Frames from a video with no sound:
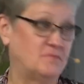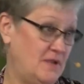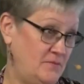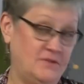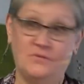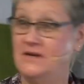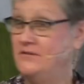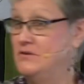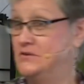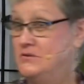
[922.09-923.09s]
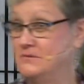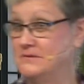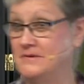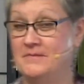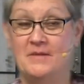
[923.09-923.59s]
Maybe one of you two
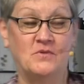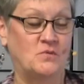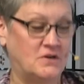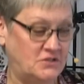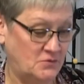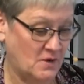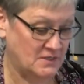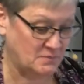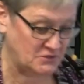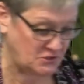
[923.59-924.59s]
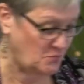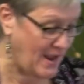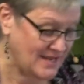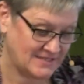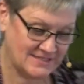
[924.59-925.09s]
will remember where she was. But she
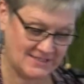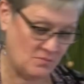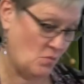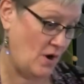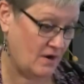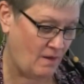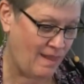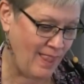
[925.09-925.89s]
went somewhere.